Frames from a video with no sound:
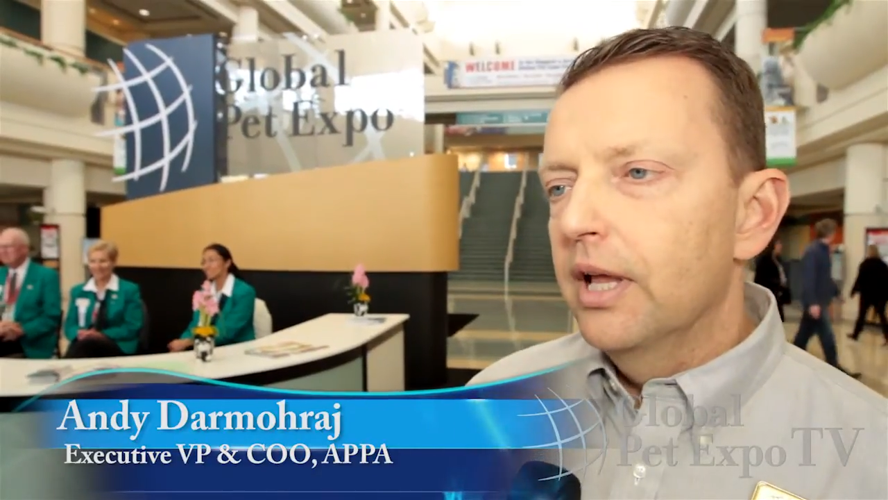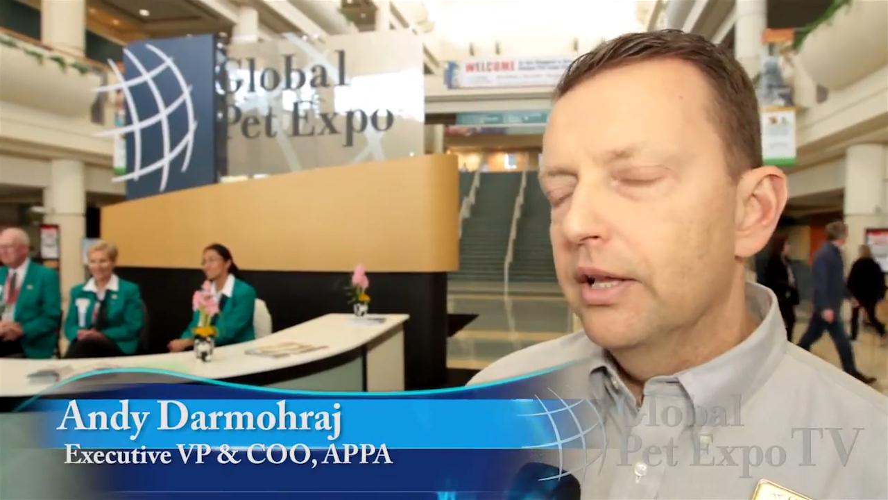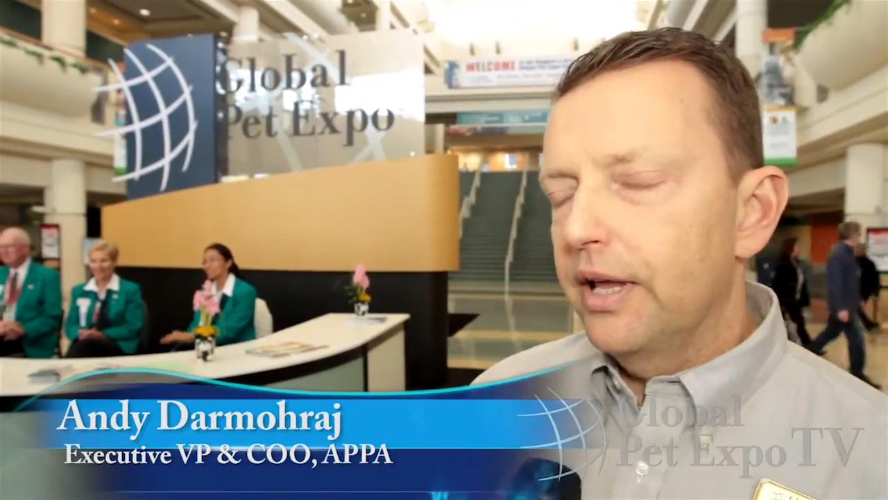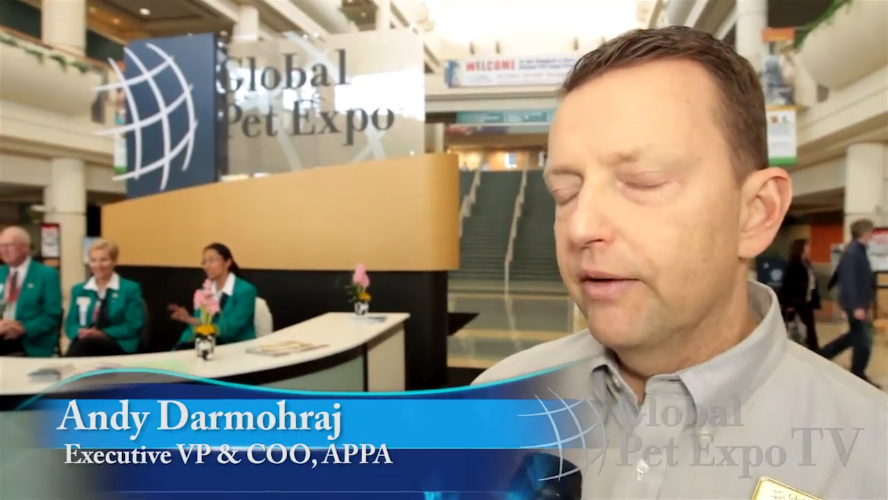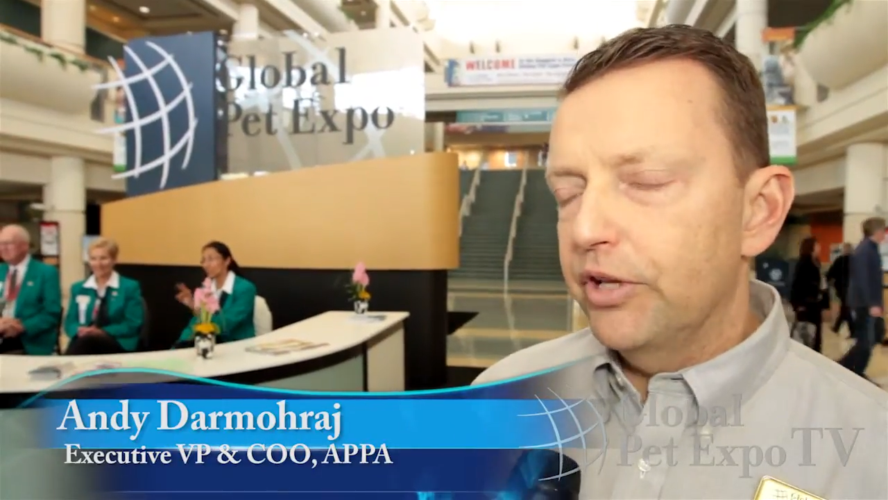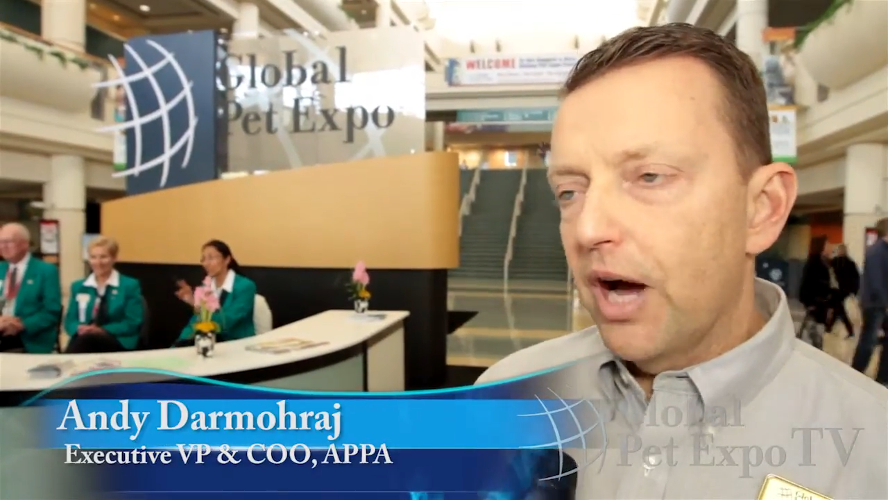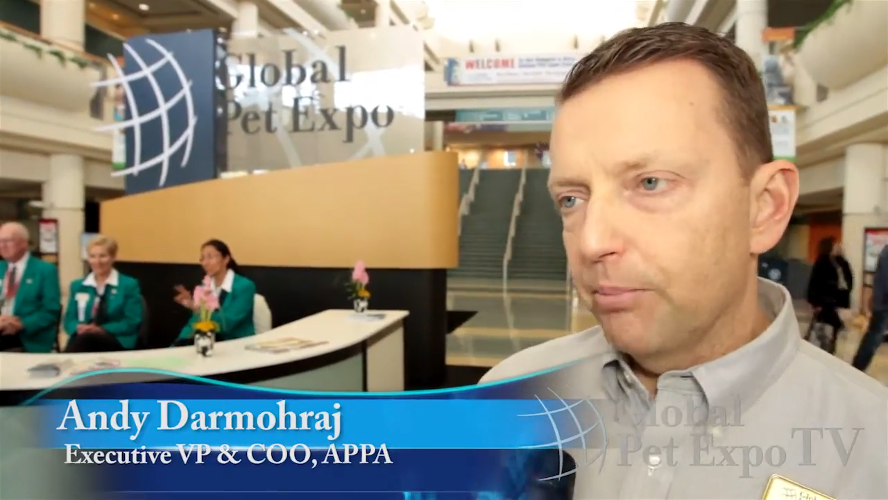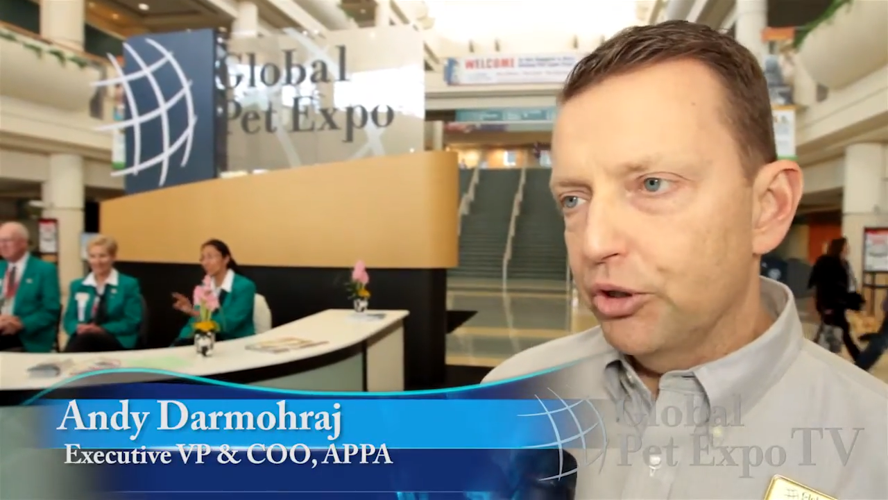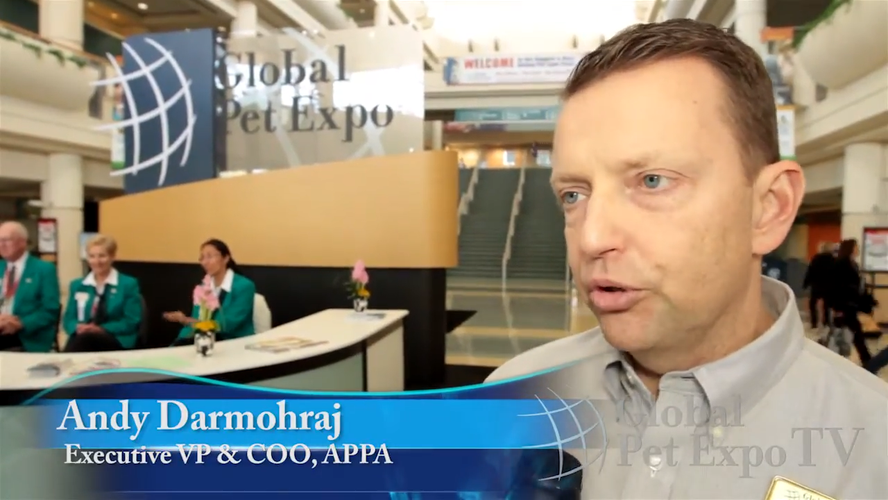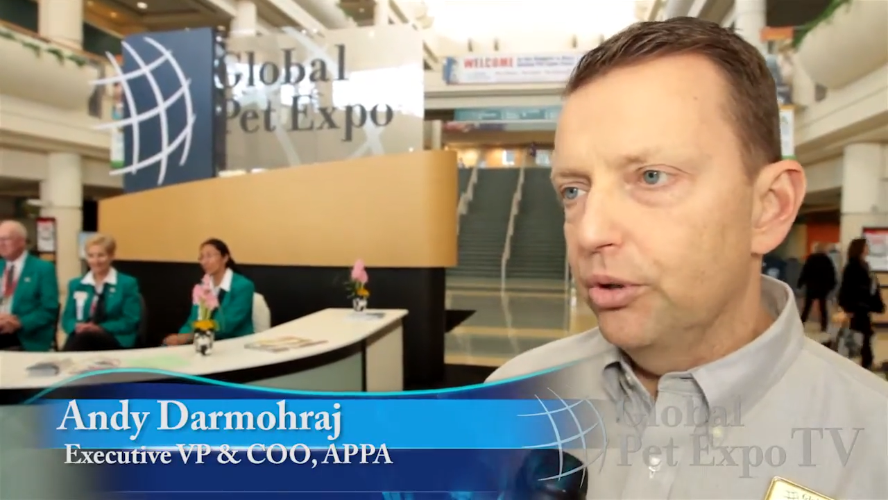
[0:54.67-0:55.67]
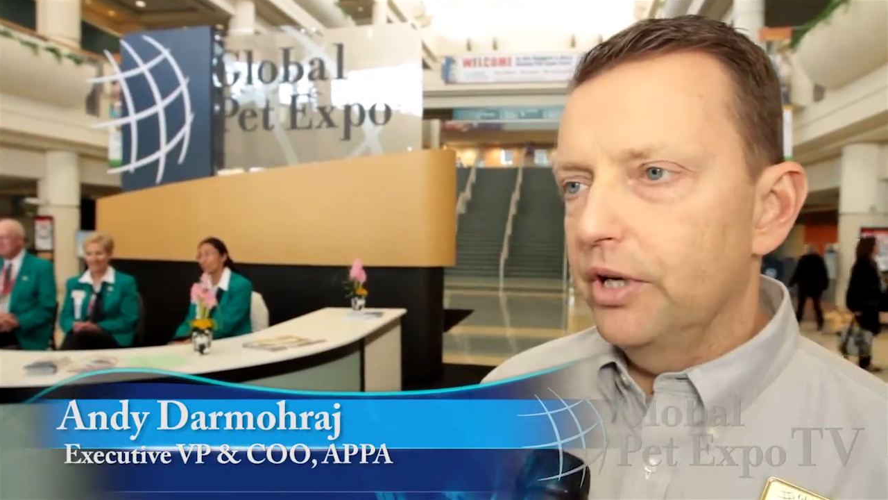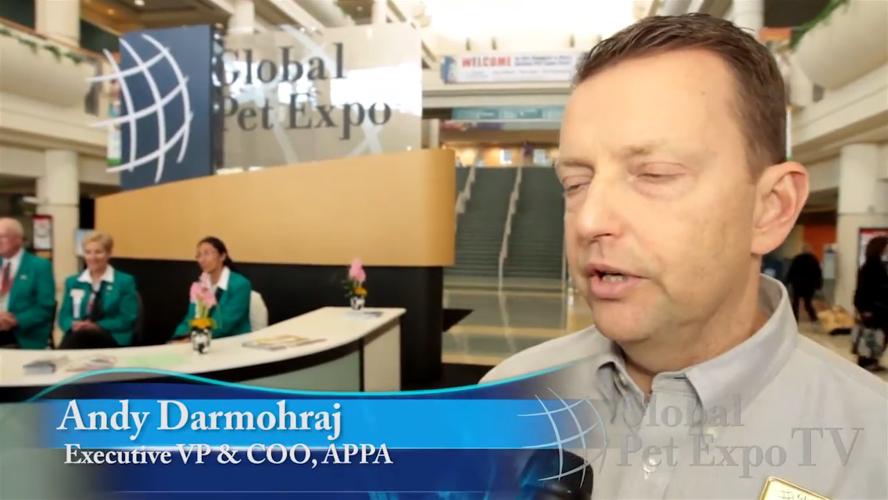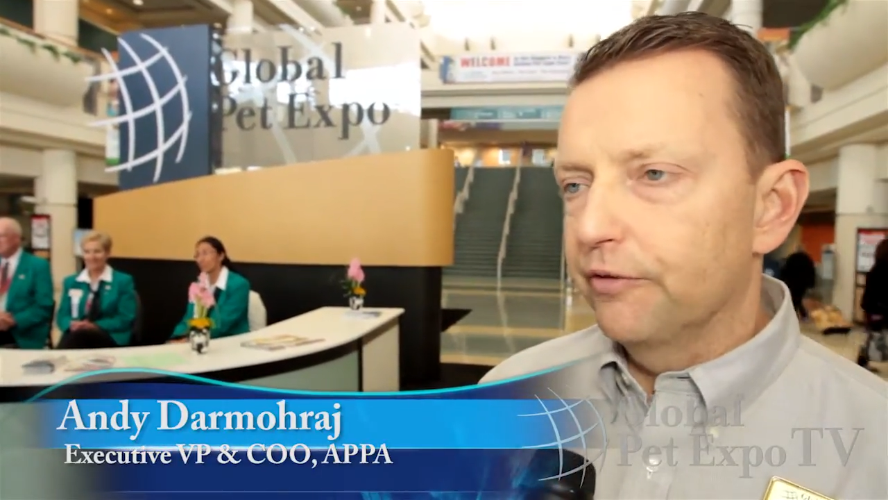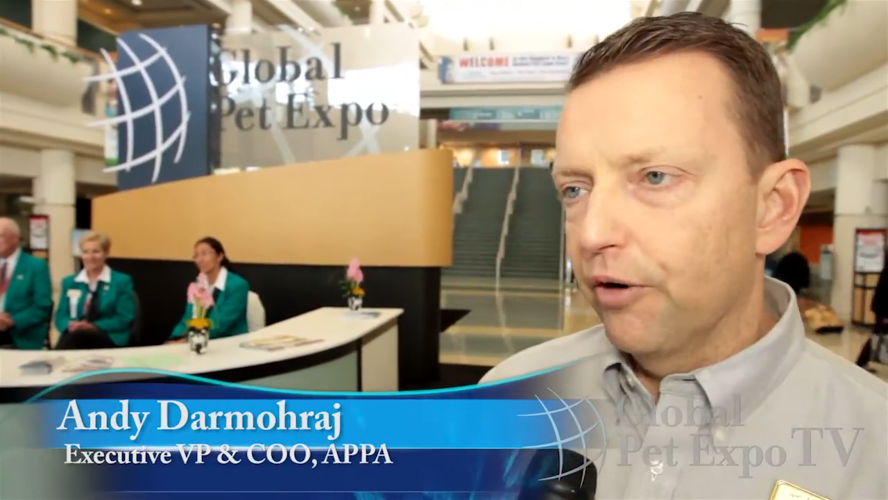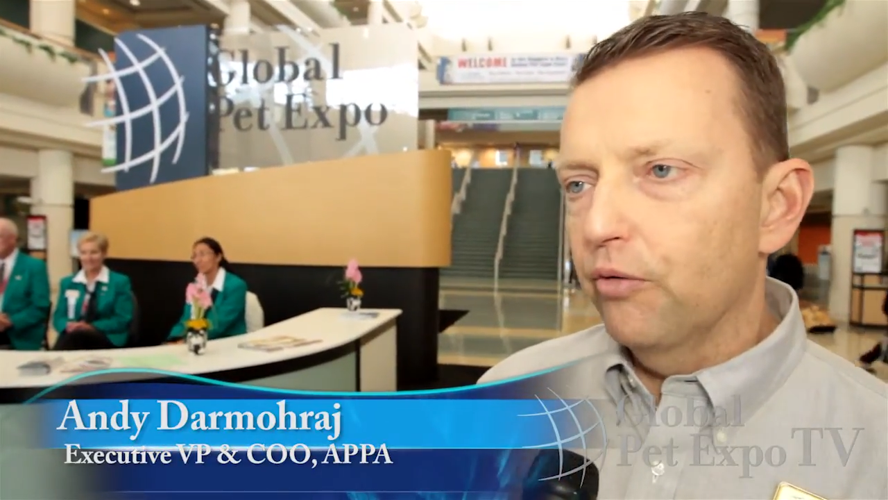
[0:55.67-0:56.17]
They have the opportunity to vote